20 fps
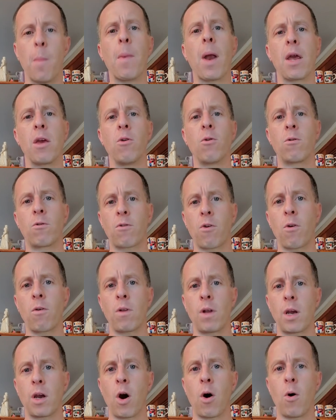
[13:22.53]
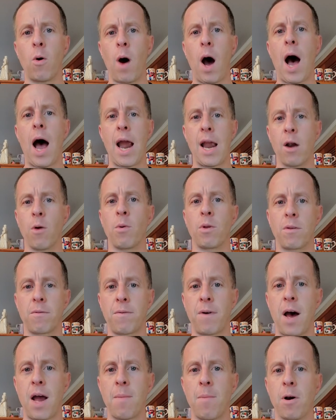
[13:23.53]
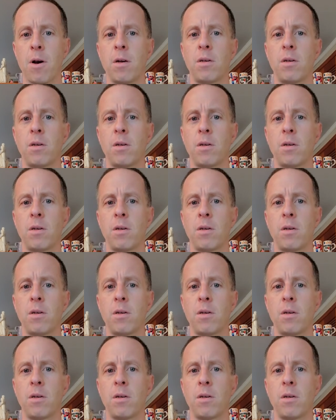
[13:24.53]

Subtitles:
Now you certainly go higher with the fiber.